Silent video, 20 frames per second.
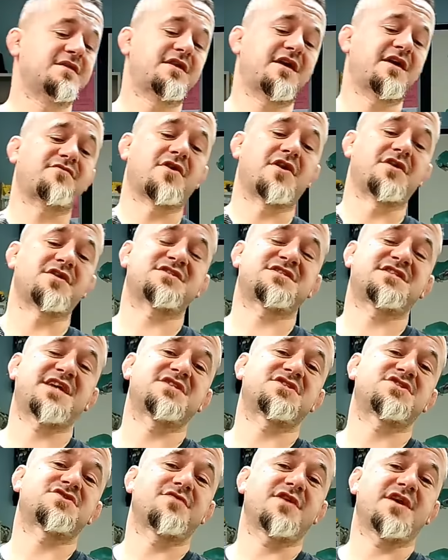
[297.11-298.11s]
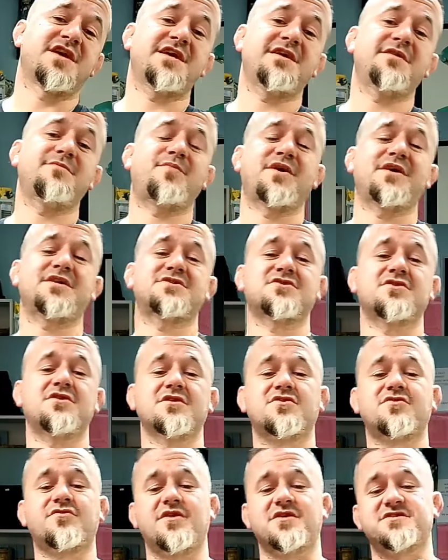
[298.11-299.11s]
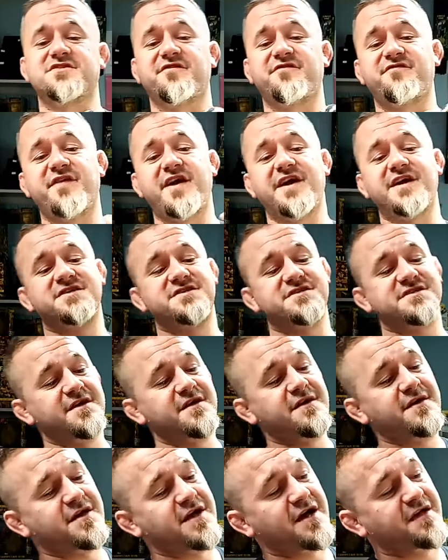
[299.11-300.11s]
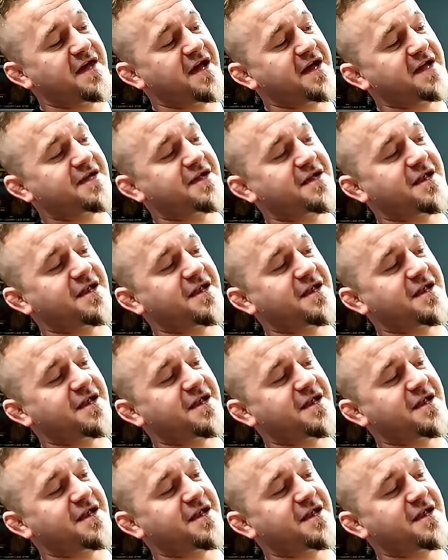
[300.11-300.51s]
They've got the sensory heat pits all across the face, and that